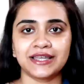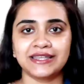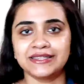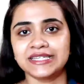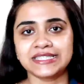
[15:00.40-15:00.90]
the
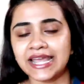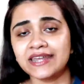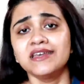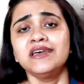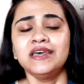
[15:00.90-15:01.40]
Hindi
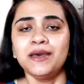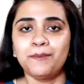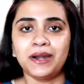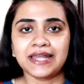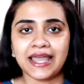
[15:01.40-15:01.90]
side,
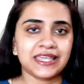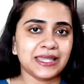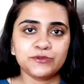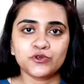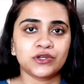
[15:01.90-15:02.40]
but I
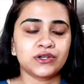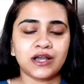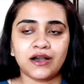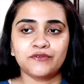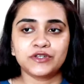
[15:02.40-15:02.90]
keep
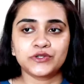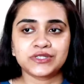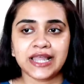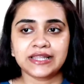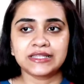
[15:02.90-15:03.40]
doing uh,
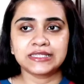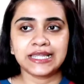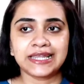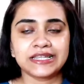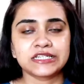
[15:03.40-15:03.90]
videos like this
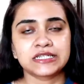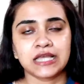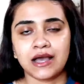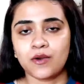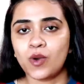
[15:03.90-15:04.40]
in
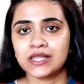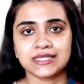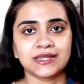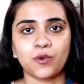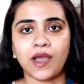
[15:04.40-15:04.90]
English uh,
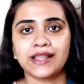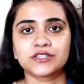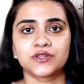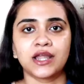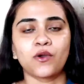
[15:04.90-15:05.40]
once in a
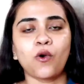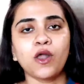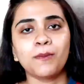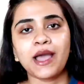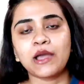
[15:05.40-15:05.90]
while so that
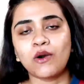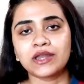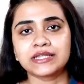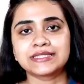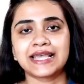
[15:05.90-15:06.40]
all my
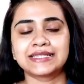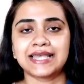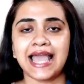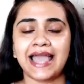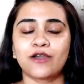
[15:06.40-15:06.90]
audience
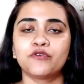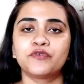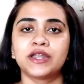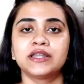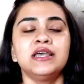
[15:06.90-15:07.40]
gets a hang
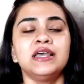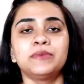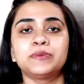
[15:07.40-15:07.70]
of it.